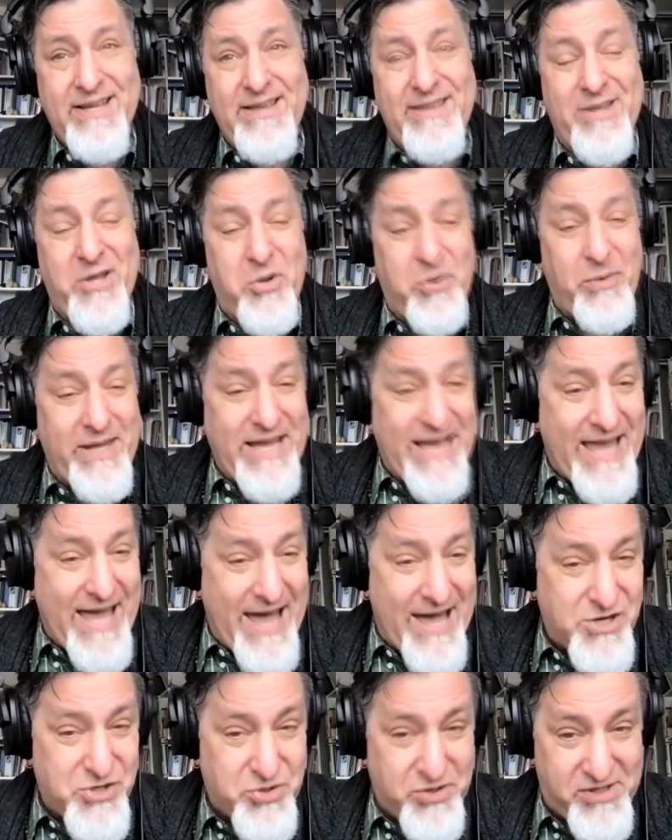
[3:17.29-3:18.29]
The only
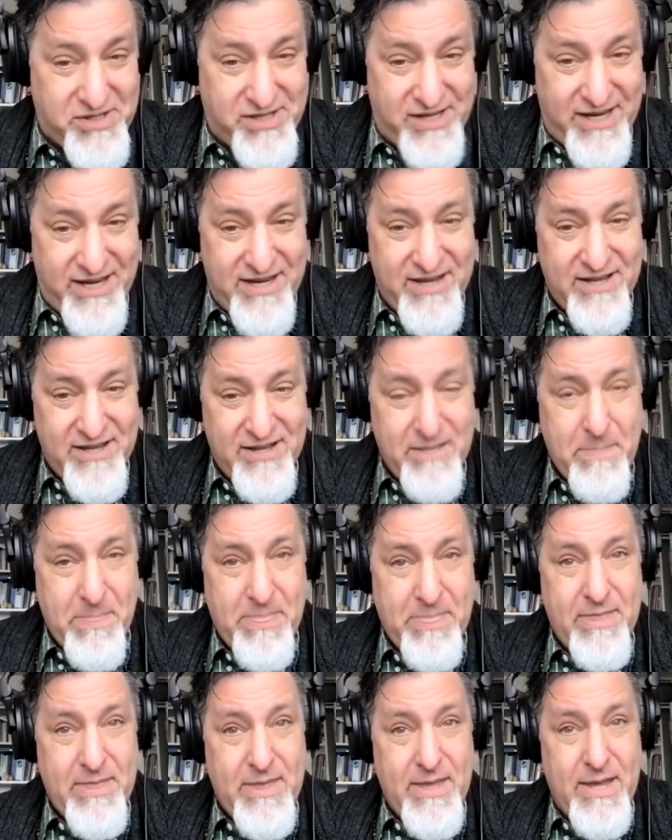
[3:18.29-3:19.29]
casualty,
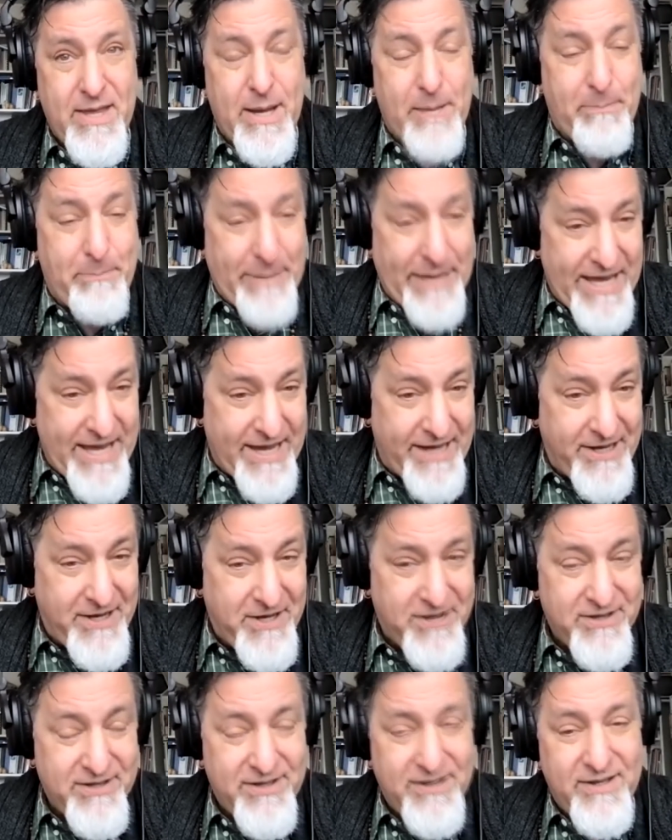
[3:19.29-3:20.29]
a pig.